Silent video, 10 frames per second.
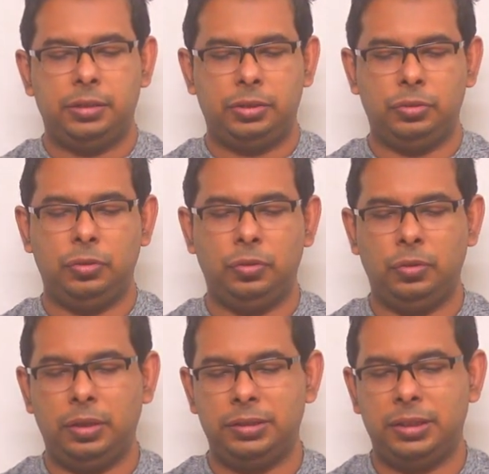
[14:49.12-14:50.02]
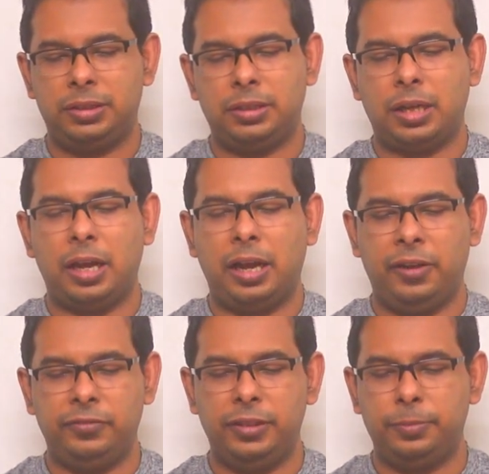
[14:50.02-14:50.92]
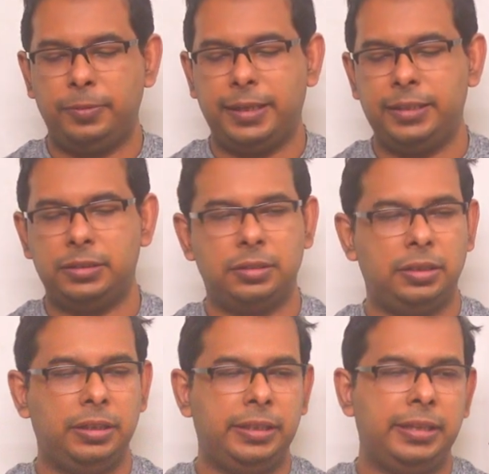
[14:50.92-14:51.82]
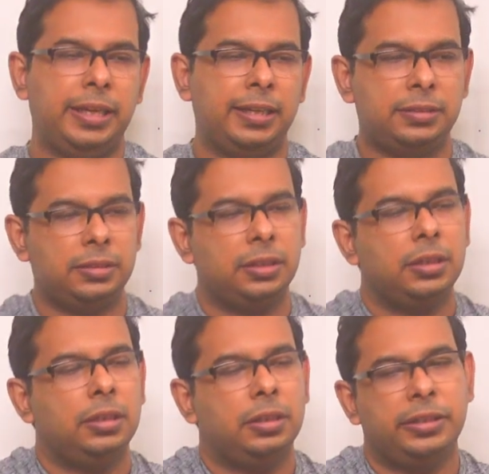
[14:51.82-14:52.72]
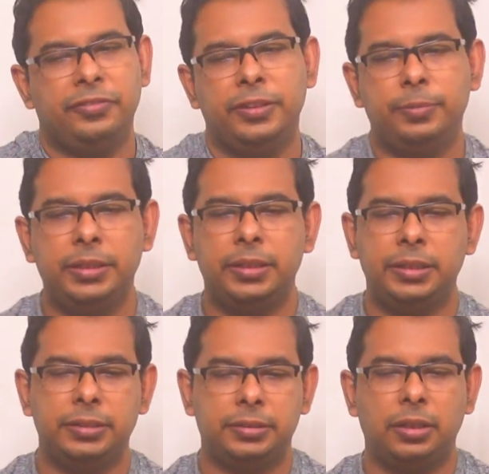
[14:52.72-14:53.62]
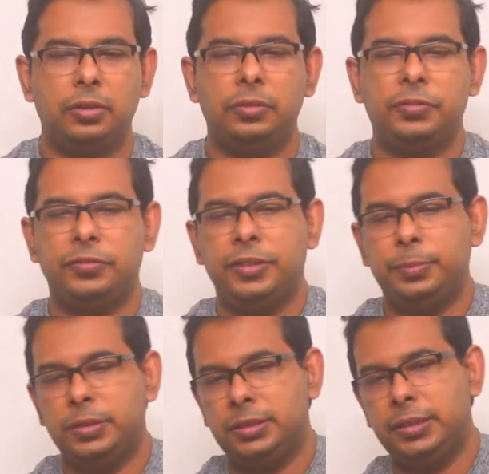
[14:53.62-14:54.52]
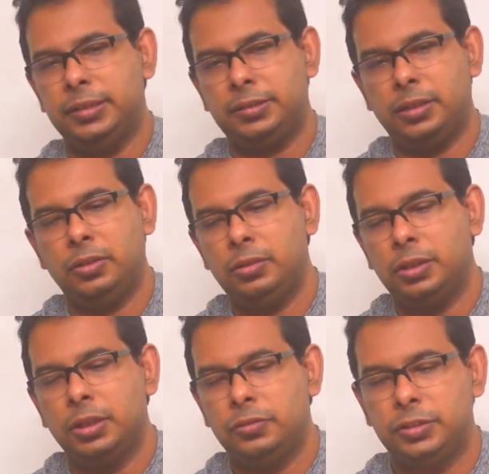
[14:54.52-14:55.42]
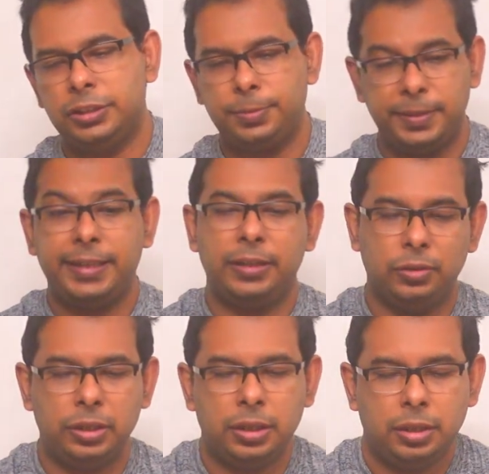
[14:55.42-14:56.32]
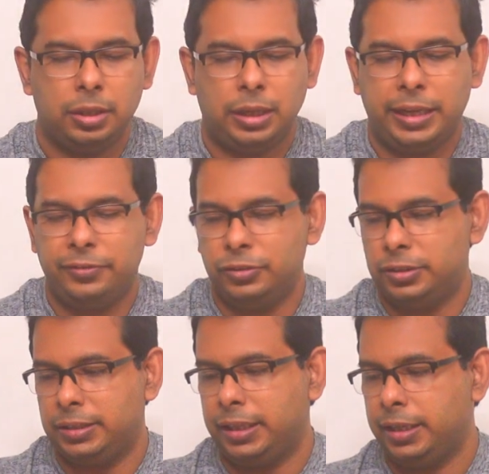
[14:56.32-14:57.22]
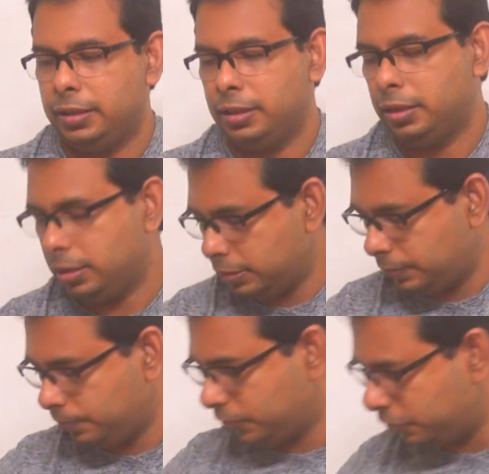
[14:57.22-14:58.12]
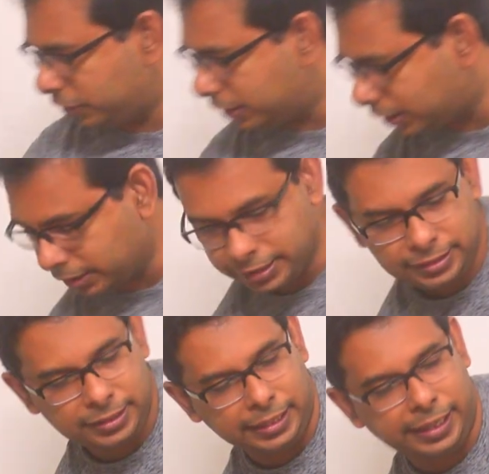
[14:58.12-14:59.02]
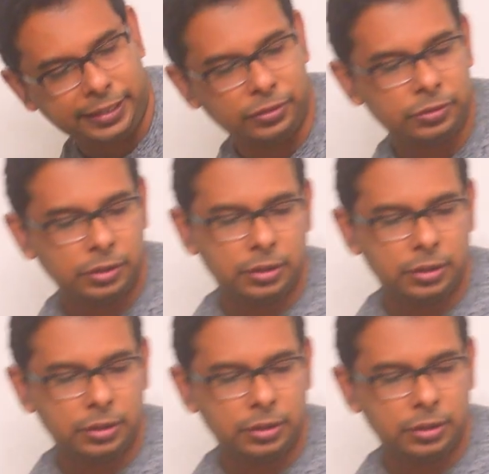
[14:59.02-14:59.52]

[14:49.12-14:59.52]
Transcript: So just half the price. He has given me a discount, 50% discount, which is pretty good, I would say, with the current scenario.